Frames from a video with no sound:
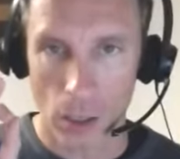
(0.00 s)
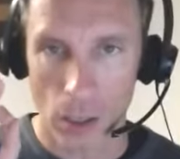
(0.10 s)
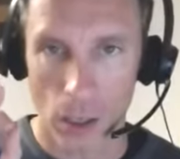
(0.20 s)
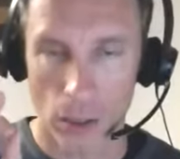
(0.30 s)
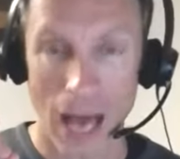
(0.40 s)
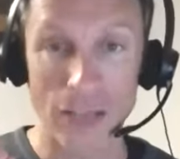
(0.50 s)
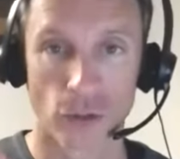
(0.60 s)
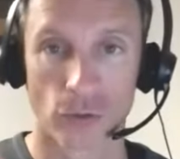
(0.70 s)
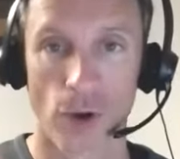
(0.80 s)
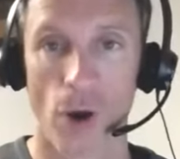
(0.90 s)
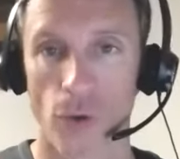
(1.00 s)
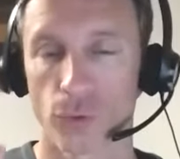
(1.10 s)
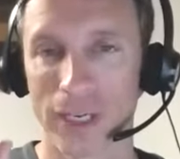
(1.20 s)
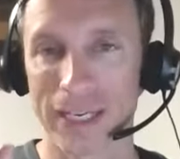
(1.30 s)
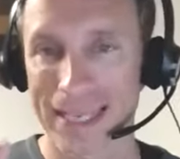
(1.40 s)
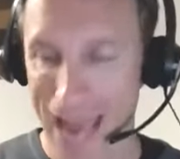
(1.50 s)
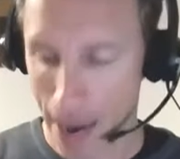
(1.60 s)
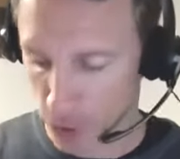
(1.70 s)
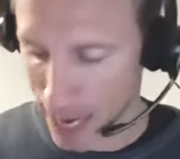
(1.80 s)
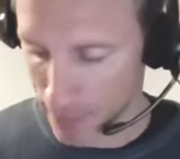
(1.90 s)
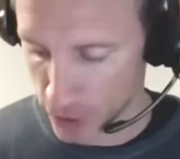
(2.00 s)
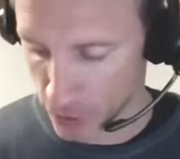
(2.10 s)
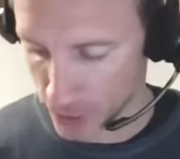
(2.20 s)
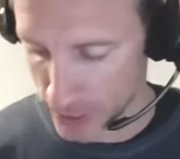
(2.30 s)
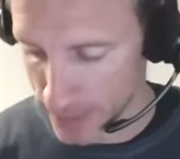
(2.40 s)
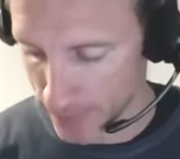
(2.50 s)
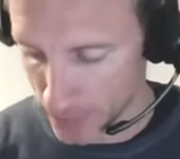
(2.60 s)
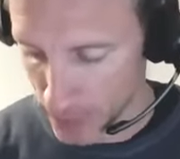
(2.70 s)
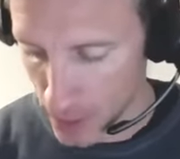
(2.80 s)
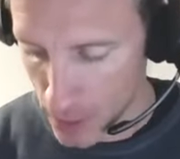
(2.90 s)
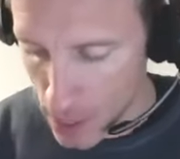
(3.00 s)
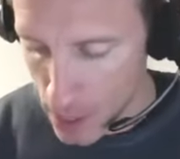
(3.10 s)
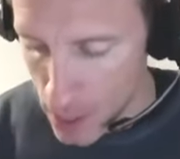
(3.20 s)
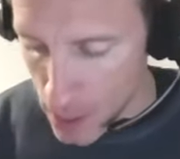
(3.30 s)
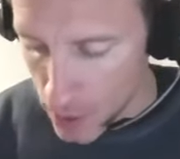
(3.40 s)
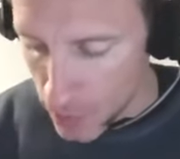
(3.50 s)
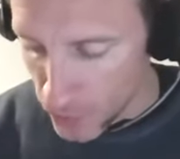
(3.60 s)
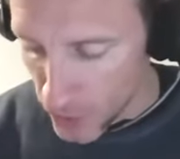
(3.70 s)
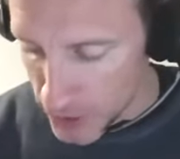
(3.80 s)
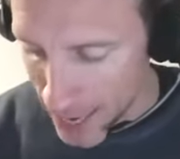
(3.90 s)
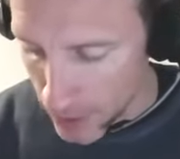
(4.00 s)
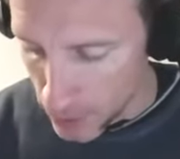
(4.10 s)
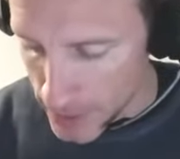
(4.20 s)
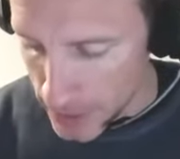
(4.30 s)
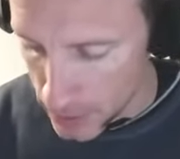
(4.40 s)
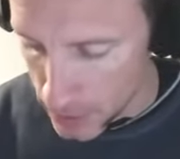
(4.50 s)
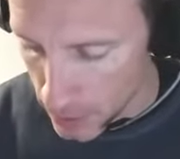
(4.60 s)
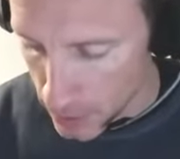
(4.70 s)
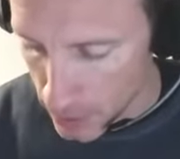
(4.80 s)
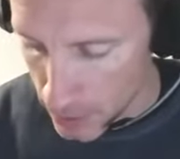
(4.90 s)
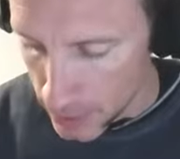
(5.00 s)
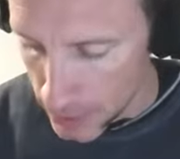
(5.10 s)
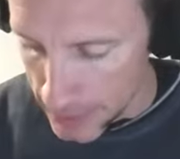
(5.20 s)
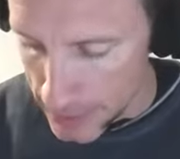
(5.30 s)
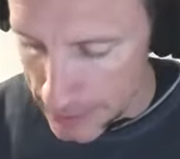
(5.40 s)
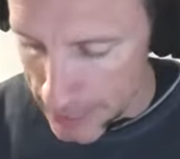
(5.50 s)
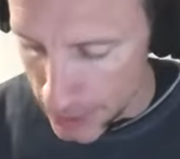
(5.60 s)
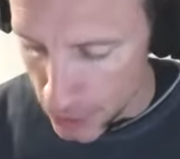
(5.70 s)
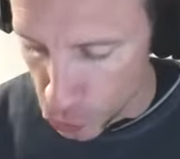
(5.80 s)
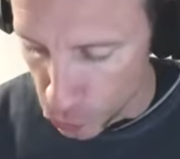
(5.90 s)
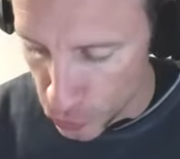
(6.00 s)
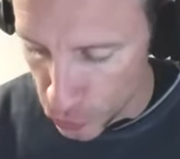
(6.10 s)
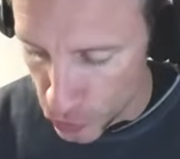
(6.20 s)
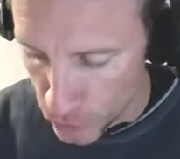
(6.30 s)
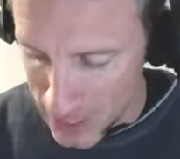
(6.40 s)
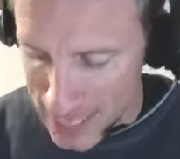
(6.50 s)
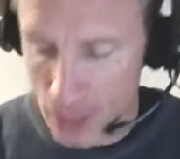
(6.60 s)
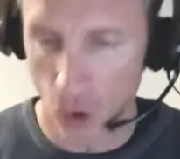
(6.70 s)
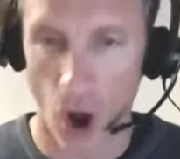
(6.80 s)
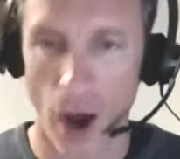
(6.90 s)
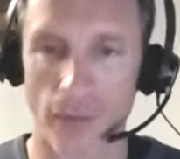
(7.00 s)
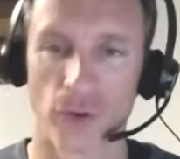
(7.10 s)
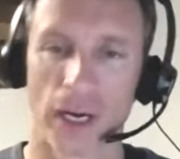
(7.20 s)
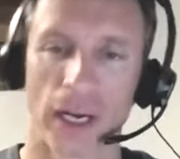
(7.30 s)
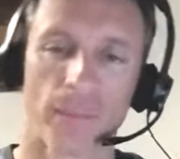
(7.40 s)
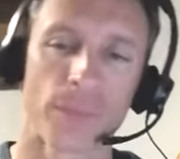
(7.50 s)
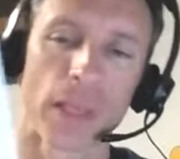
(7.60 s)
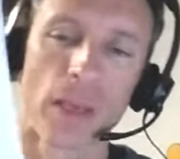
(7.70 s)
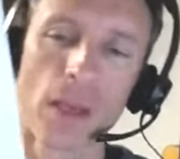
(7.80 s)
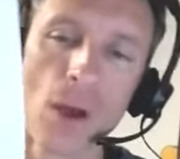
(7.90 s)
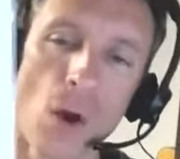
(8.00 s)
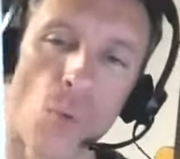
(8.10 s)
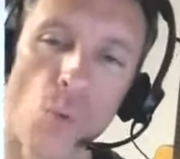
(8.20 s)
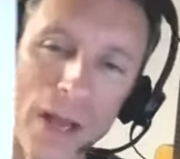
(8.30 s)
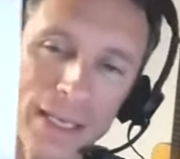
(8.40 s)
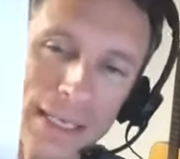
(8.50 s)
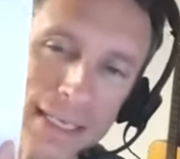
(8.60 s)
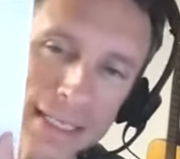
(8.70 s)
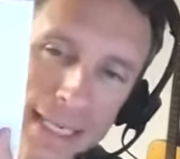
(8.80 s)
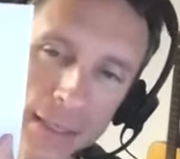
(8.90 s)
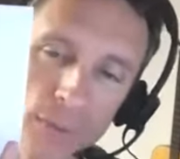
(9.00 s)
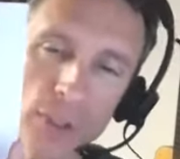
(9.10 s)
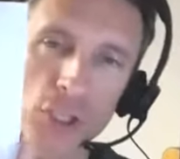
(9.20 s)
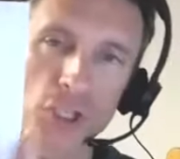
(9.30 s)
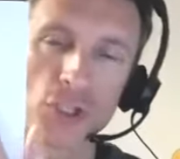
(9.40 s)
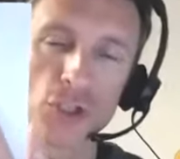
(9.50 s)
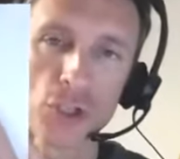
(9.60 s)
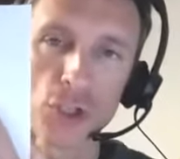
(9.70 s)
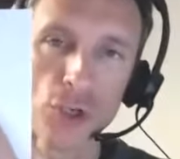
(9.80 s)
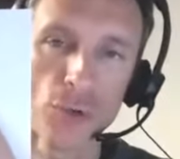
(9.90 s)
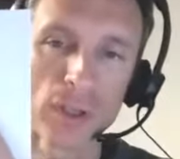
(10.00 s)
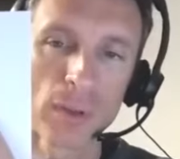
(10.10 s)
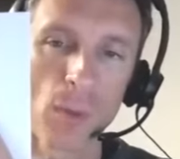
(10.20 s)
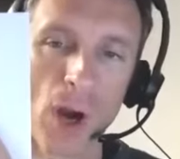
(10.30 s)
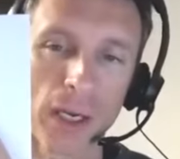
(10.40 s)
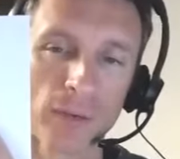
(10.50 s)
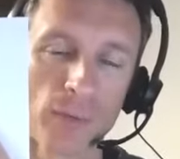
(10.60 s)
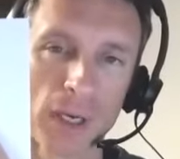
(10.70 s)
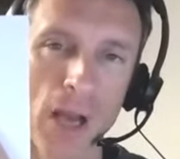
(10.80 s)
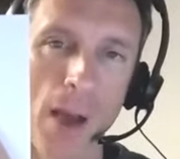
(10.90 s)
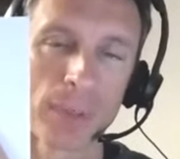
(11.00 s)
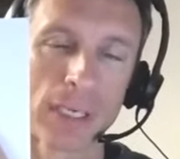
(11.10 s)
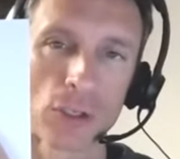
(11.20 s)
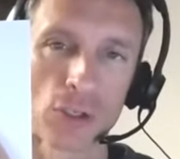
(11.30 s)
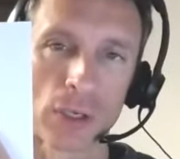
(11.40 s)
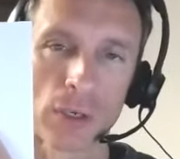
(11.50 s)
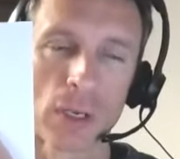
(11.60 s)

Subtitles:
colossal growth, really to capture the opportunity. The first element is a true unique offering. What distinguishes you in the market from the competition?